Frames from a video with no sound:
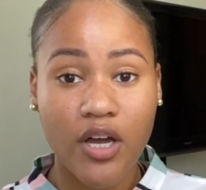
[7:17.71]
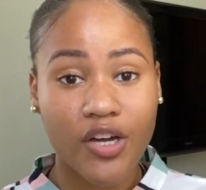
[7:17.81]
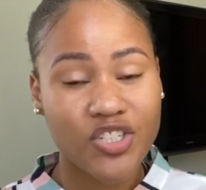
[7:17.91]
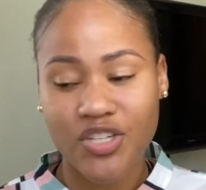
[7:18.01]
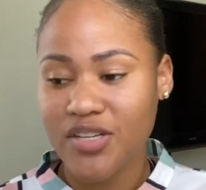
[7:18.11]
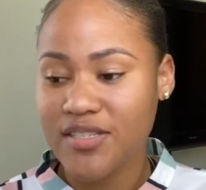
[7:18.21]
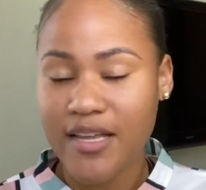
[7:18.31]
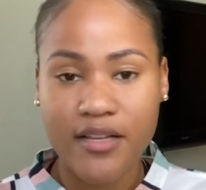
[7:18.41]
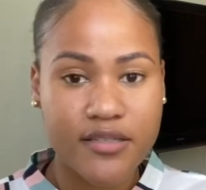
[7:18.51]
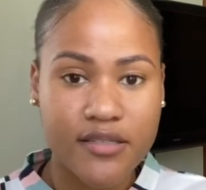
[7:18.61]
She just
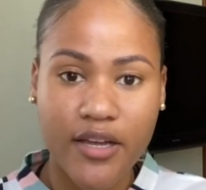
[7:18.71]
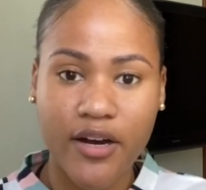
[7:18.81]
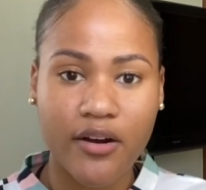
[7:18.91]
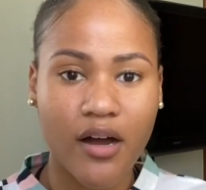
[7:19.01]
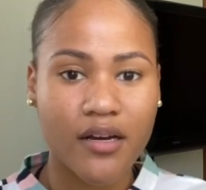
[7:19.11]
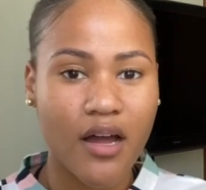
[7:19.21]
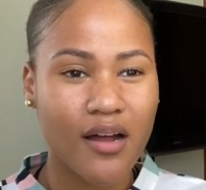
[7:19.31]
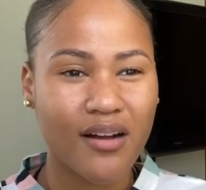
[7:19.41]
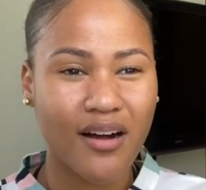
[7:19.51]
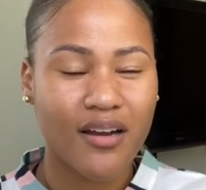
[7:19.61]
sells there
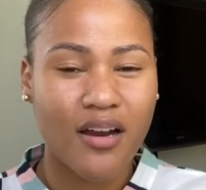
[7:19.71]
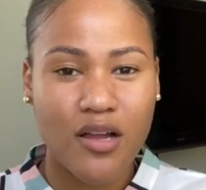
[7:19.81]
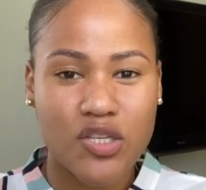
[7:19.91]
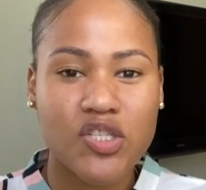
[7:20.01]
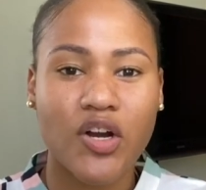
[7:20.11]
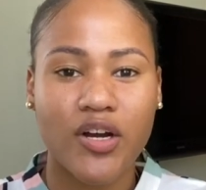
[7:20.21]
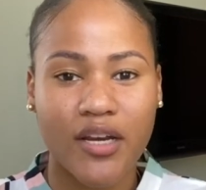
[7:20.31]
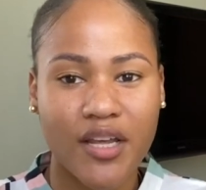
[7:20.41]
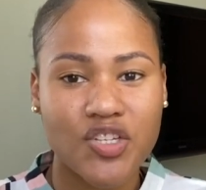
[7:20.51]
on certain days.